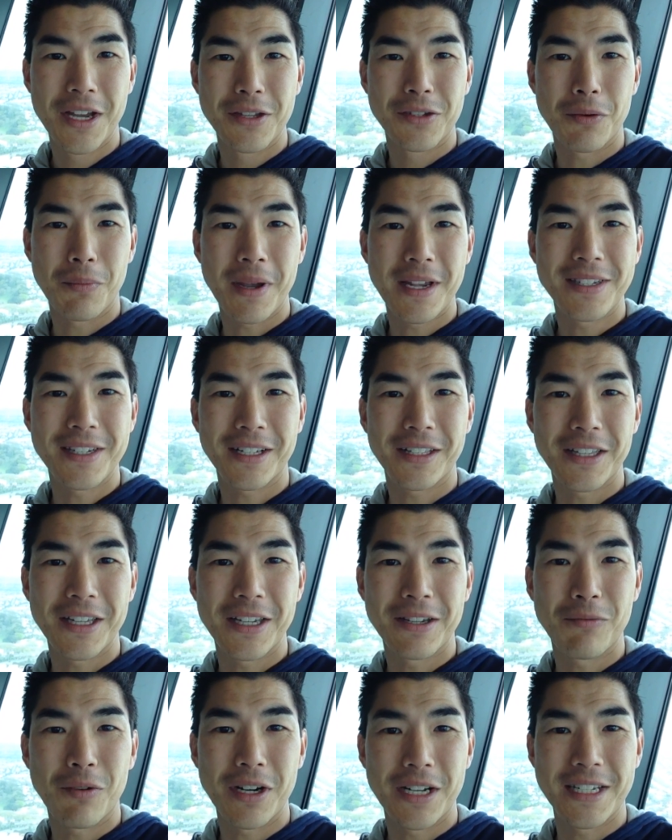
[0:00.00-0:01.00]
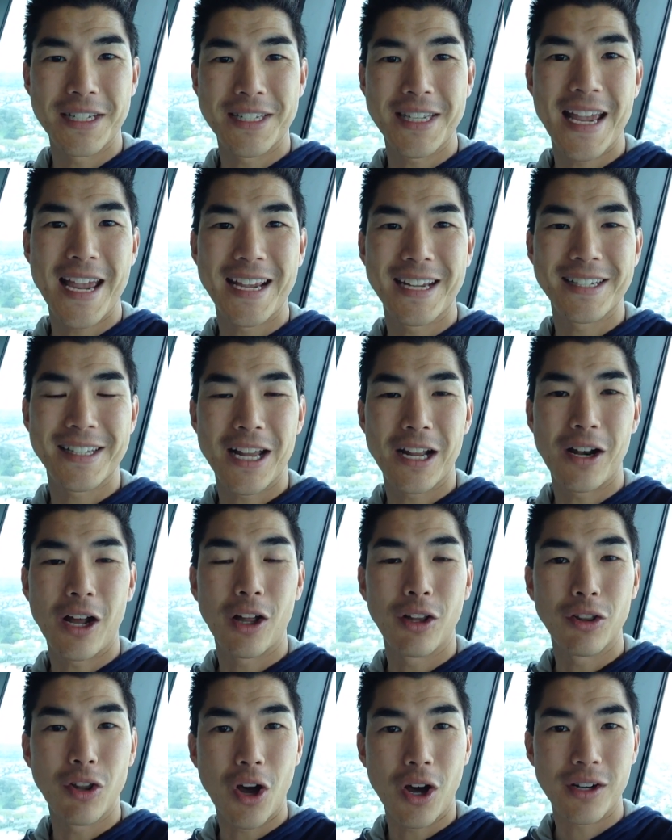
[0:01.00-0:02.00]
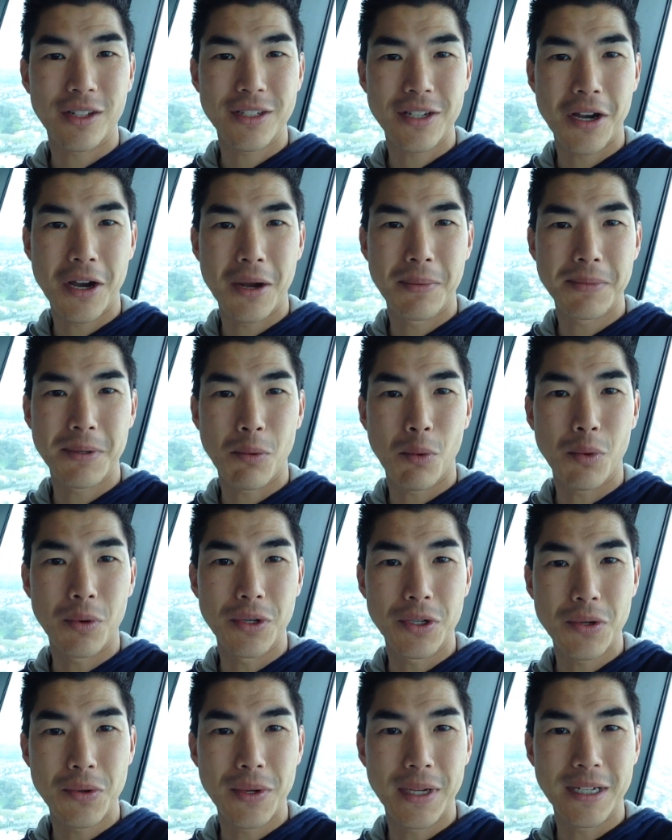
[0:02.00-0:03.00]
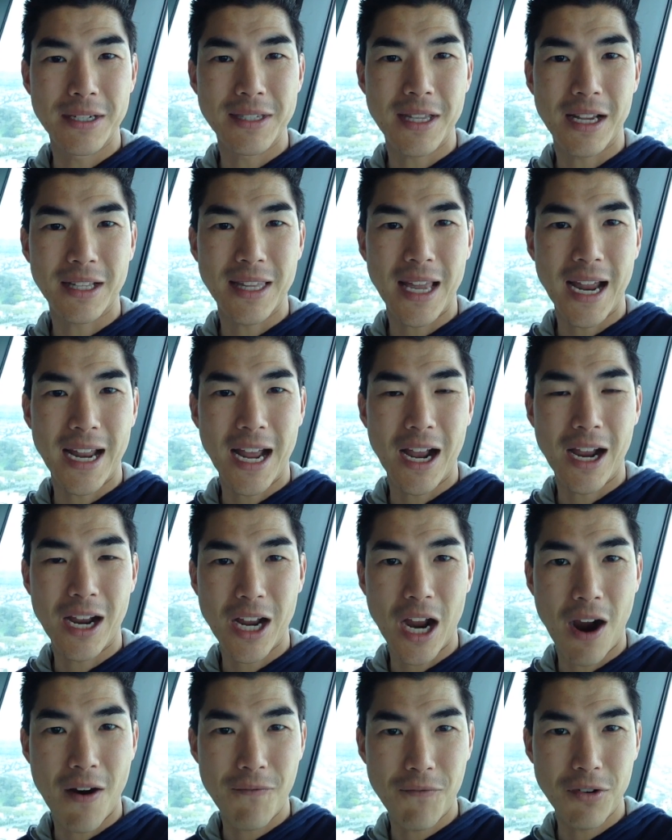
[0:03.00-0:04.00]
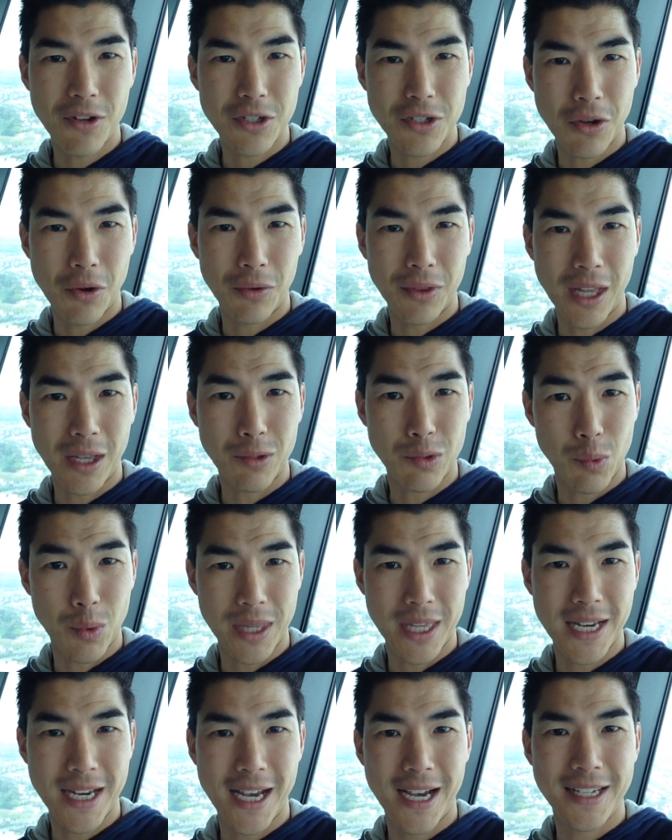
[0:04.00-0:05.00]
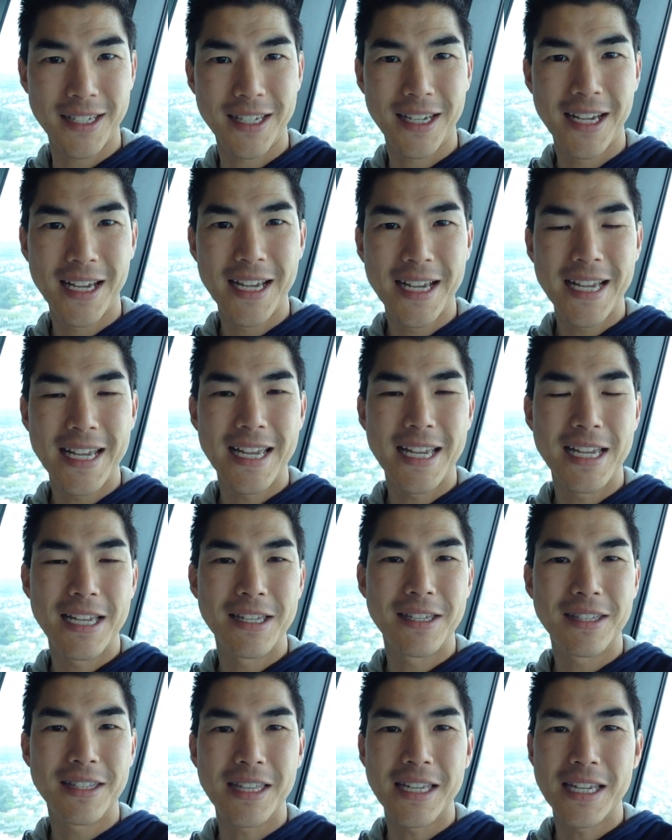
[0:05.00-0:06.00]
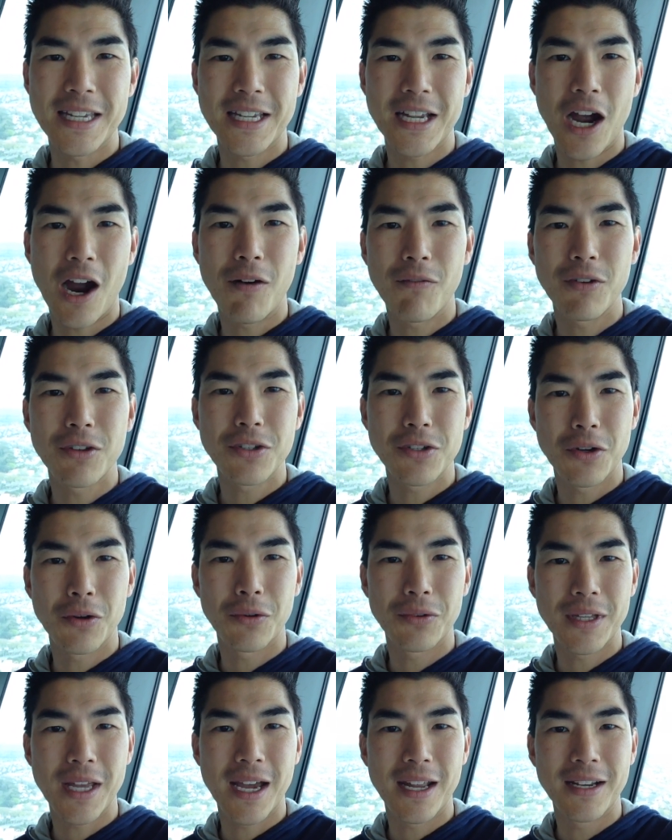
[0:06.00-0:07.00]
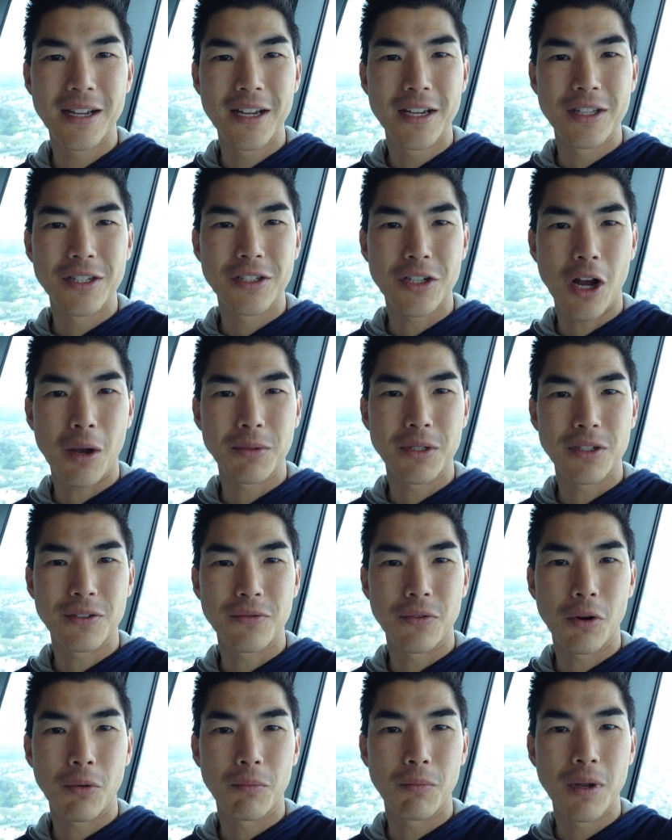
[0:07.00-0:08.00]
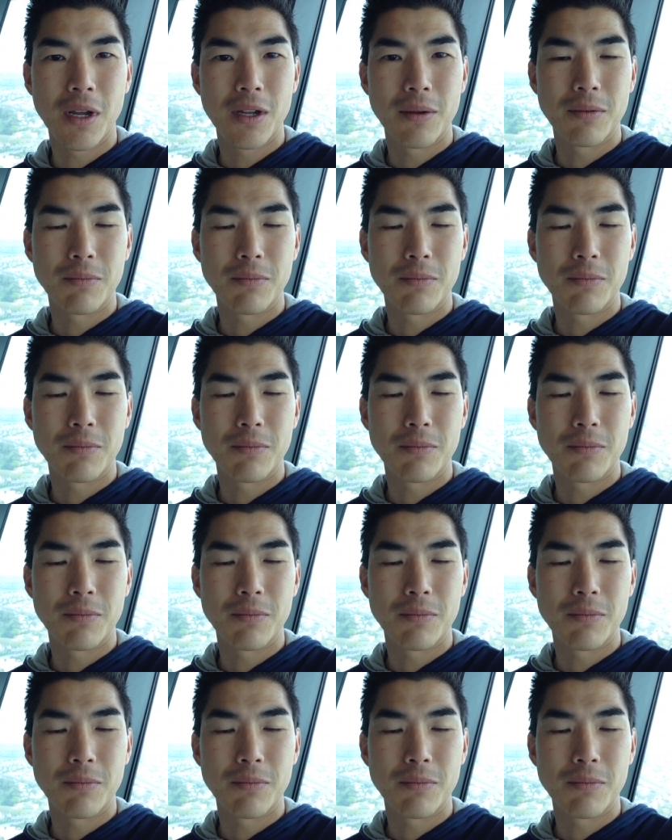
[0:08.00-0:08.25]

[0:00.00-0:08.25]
So basically, what he's saying is that a lot of times what we're doing is that that comfort zone that's within us is the comfort zone that stops us from